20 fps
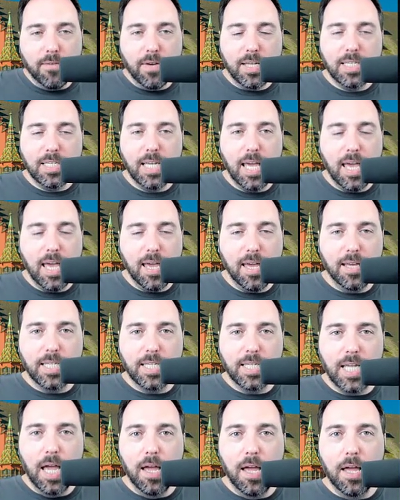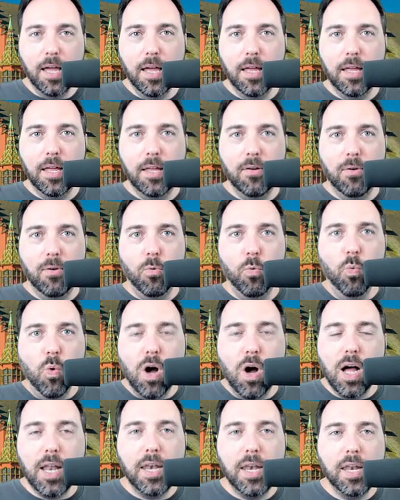What it will give us is
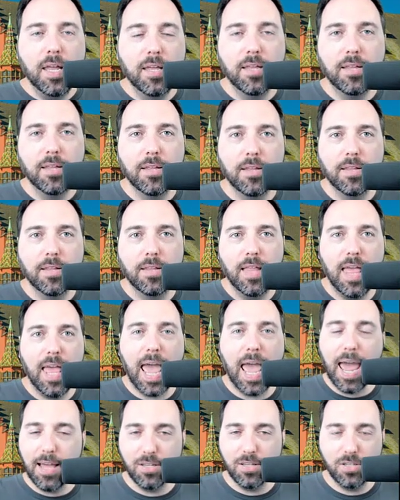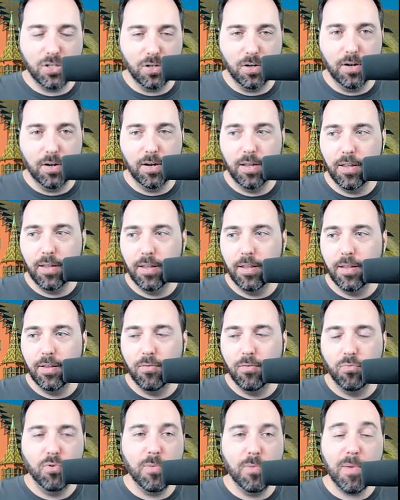one
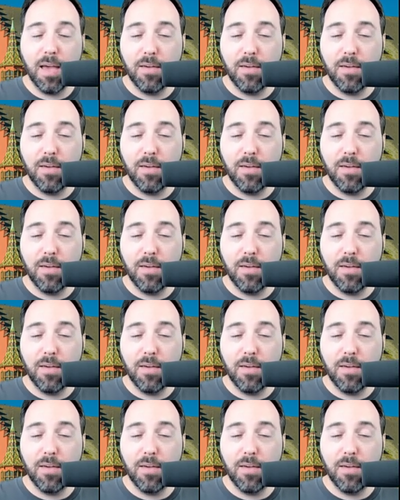answer.